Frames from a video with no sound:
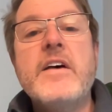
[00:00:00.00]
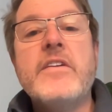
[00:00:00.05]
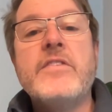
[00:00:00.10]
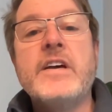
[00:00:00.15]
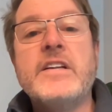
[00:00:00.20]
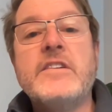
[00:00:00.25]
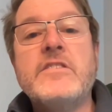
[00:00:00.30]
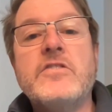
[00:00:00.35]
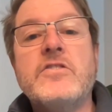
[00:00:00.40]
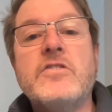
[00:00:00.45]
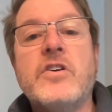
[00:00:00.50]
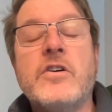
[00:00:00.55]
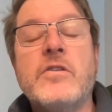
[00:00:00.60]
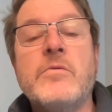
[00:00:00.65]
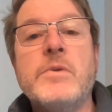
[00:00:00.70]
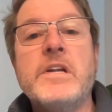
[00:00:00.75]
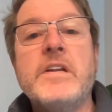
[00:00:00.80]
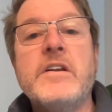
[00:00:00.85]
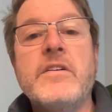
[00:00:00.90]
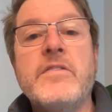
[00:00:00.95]
that
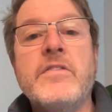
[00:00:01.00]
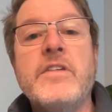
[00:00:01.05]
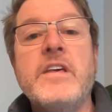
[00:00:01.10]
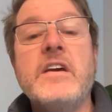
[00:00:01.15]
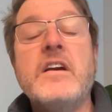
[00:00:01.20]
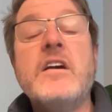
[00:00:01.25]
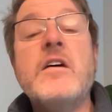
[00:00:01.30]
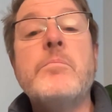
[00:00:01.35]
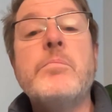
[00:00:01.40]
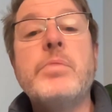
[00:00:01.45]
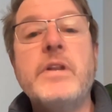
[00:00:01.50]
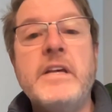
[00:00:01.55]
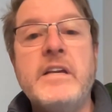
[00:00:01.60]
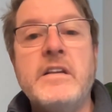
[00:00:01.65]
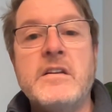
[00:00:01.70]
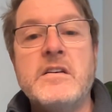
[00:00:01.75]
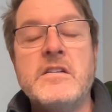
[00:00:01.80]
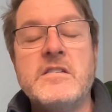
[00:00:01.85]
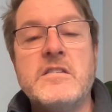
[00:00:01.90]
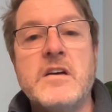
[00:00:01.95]
determine the
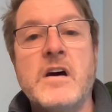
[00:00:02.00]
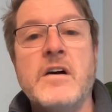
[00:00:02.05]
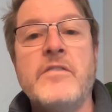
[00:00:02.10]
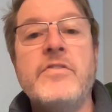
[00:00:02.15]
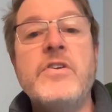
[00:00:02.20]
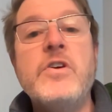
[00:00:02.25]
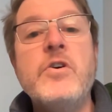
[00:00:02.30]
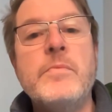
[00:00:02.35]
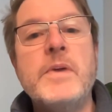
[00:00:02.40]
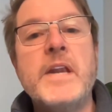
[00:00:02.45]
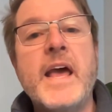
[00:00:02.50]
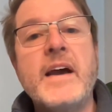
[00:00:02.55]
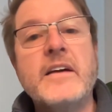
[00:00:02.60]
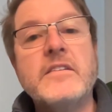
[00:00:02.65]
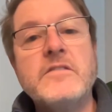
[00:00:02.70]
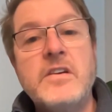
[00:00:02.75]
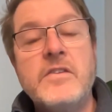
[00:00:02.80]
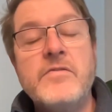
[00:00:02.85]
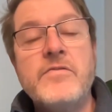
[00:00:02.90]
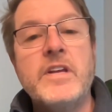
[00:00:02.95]
completeness of human
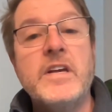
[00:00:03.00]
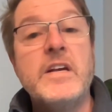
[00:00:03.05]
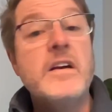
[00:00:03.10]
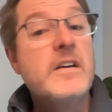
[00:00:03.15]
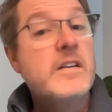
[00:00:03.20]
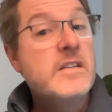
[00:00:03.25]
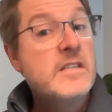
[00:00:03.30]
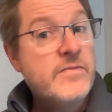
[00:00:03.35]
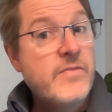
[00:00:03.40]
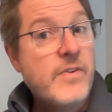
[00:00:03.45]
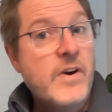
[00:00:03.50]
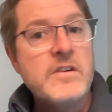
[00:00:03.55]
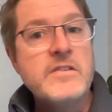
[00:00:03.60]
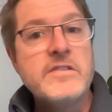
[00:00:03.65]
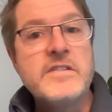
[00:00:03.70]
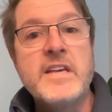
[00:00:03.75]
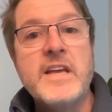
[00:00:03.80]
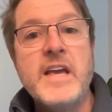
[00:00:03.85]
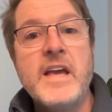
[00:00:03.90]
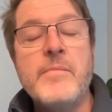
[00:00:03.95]
activity as far
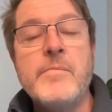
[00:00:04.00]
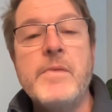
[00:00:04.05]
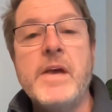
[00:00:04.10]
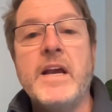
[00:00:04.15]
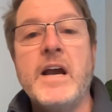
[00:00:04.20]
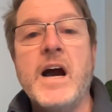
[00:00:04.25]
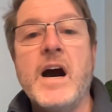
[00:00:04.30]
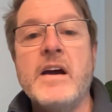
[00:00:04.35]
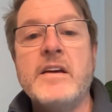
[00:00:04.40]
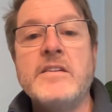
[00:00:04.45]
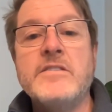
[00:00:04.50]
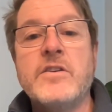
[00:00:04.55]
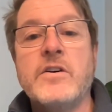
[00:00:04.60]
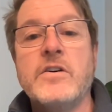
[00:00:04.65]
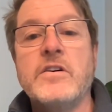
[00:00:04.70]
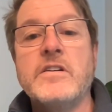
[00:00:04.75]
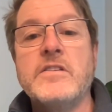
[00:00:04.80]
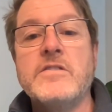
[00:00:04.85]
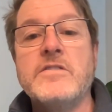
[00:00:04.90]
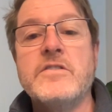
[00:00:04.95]
as the AMA guides
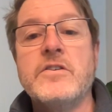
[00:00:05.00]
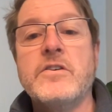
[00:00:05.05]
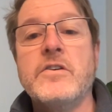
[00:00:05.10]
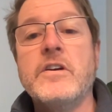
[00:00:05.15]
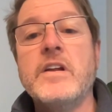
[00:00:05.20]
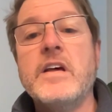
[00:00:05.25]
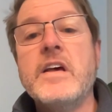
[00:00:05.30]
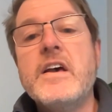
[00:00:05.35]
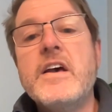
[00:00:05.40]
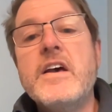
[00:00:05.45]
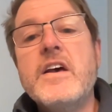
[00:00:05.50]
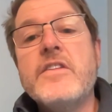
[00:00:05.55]
are concerned.